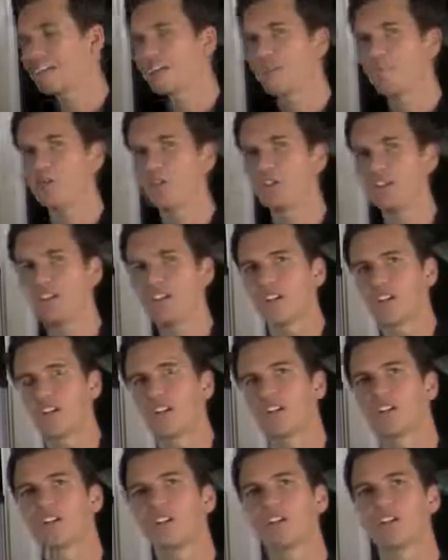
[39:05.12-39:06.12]
the ability to
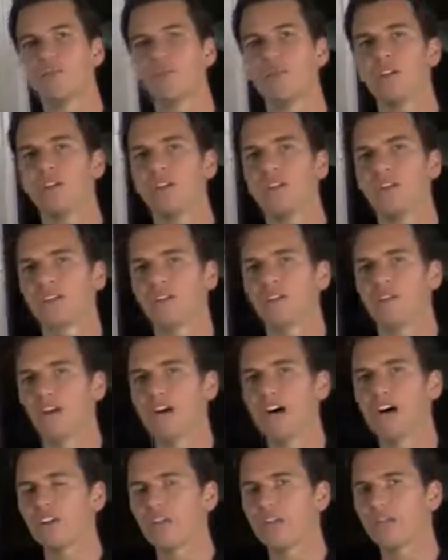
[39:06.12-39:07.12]
clearly communicate their
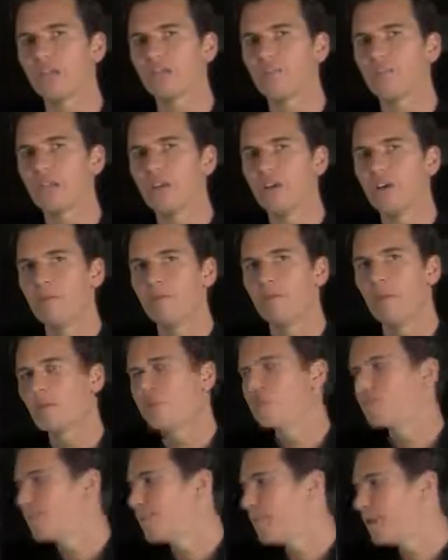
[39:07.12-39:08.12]
value,
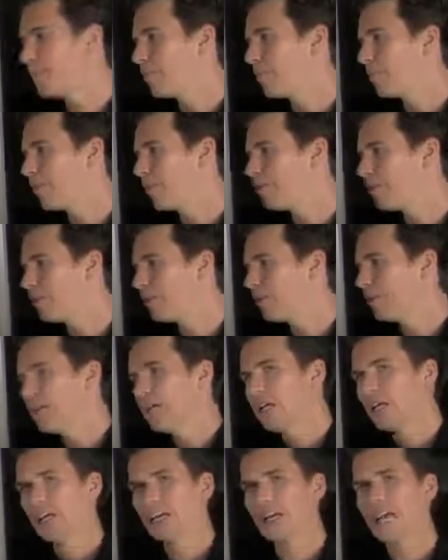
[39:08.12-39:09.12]
most people
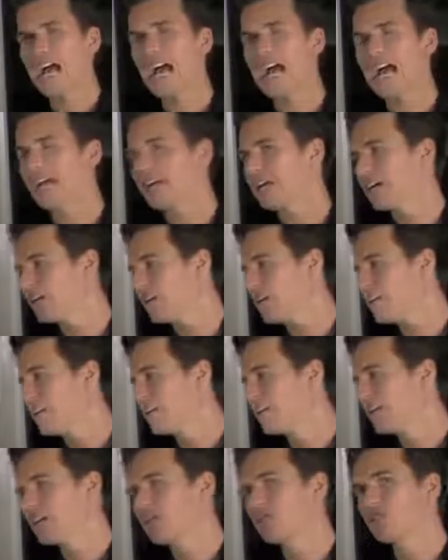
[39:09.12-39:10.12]
lack the
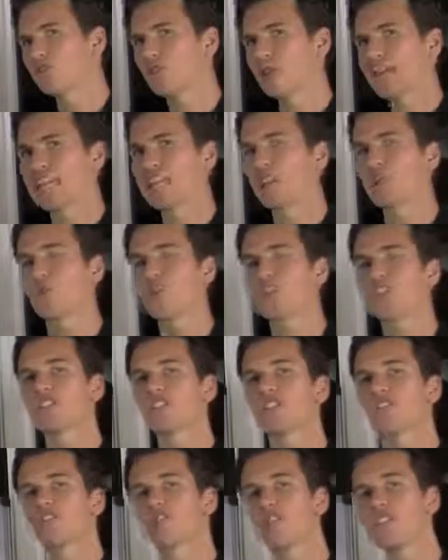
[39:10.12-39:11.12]
ability to increase
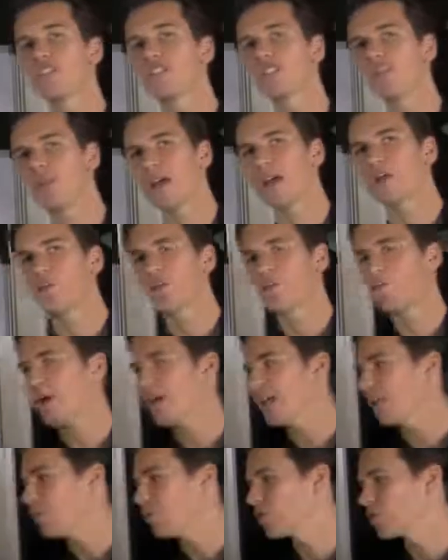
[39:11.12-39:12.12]
their fees and make more
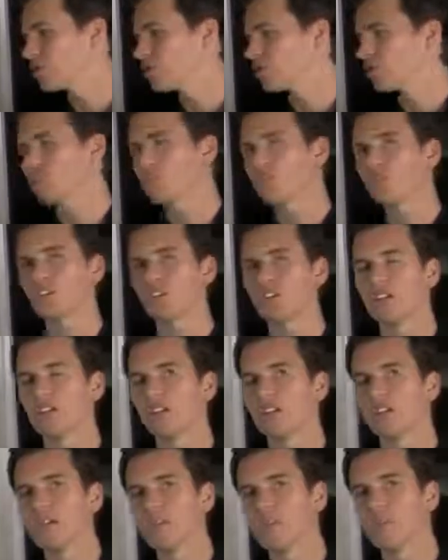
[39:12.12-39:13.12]
money, what's the solution?
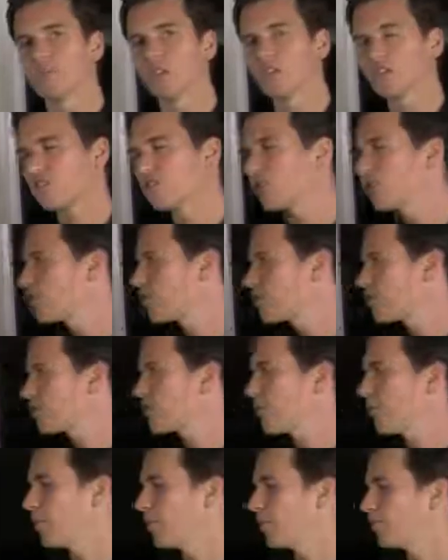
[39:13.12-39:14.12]
The solution is
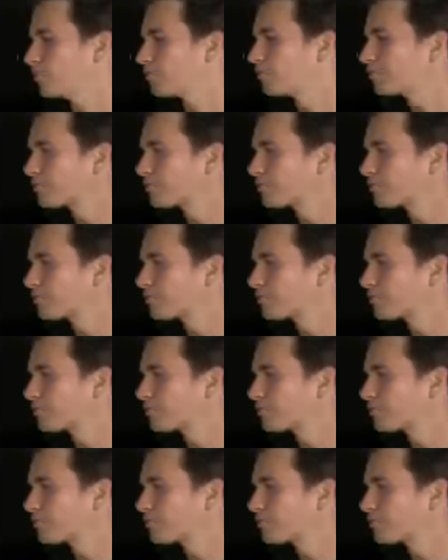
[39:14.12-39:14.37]
simple.